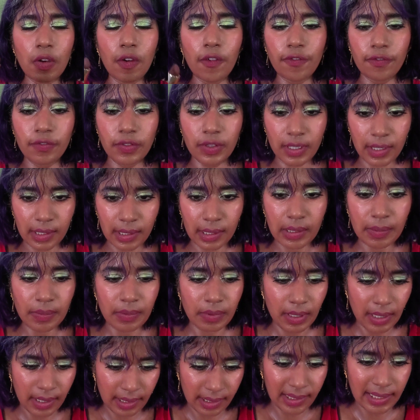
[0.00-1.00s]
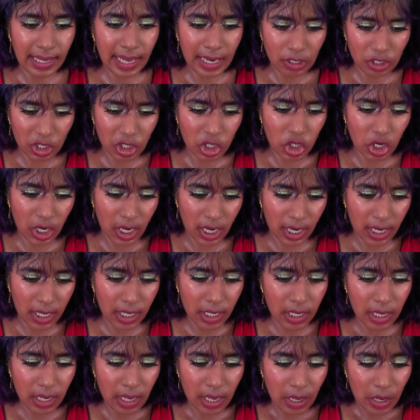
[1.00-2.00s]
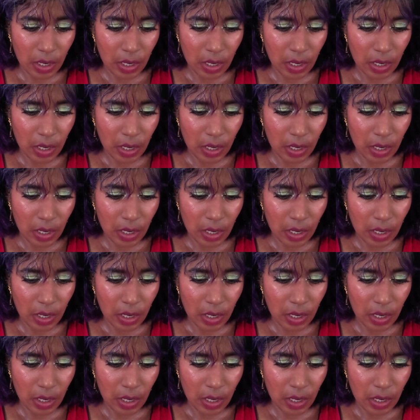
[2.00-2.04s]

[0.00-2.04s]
of this exact shade,